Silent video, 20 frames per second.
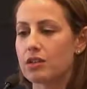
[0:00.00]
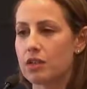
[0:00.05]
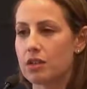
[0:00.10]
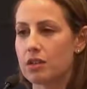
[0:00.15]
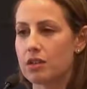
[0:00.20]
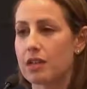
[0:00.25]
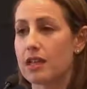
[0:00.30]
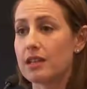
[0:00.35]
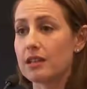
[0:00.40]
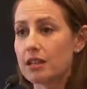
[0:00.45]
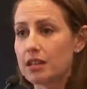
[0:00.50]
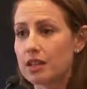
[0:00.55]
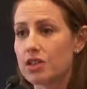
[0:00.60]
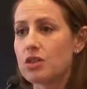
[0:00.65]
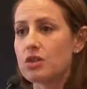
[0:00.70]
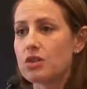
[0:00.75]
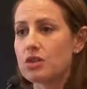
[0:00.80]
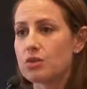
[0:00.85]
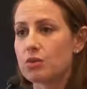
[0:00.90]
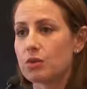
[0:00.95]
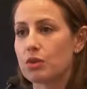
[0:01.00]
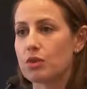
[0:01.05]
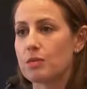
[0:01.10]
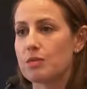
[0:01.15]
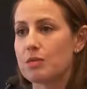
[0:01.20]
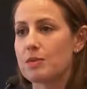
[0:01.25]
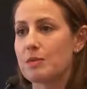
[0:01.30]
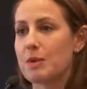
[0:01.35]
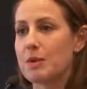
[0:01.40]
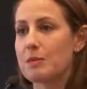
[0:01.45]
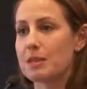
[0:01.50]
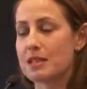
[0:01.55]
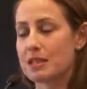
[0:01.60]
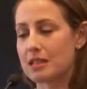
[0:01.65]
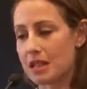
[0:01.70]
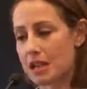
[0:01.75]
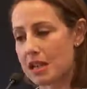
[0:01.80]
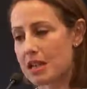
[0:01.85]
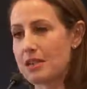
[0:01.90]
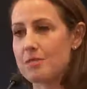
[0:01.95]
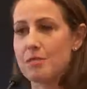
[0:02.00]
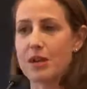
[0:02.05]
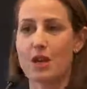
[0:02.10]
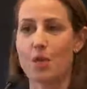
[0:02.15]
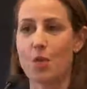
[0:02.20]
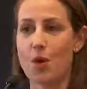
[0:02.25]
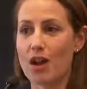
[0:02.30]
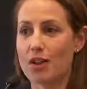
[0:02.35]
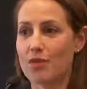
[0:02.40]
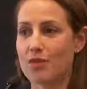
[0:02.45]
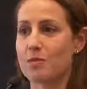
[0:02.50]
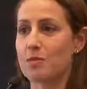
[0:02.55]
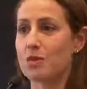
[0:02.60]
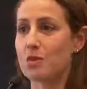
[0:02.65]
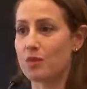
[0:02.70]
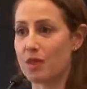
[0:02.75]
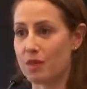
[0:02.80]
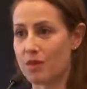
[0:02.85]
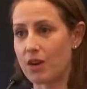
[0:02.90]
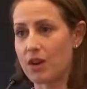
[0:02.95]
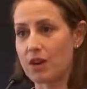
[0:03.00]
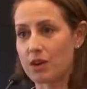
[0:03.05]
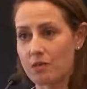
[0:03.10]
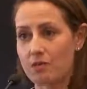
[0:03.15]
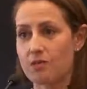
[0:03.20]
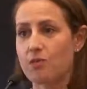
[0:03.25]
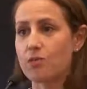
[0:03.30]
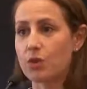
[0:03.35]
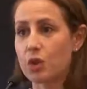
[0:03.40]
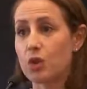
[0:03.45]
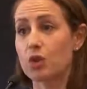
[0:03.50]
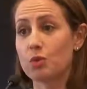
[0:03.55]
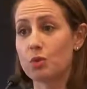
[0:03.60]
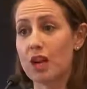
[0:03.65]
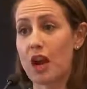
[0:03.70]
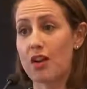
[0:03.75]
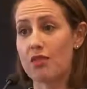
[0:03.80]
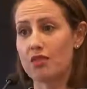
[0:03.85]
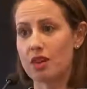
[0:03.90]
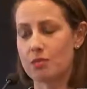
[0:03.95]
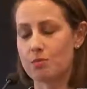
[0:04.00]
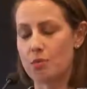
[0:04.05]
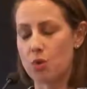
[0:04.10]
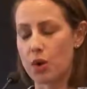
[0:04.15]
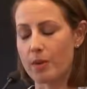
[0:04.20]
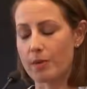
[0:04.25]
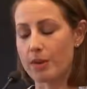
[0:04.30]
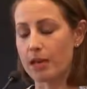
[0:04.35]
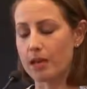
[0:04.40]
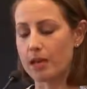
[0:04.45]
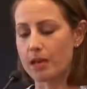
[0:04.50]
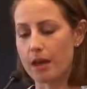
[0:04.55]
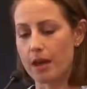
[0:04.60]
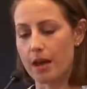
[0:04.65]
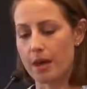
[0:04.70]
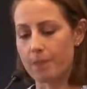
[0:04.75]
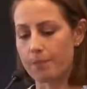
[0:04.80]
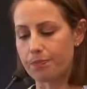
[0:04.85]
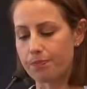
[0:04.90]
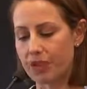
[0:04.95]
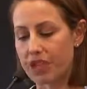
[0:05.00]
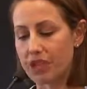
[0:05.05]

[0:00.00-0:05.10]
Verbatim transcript: then the newsrooms, B B C being one of them, who they're very good covering women um,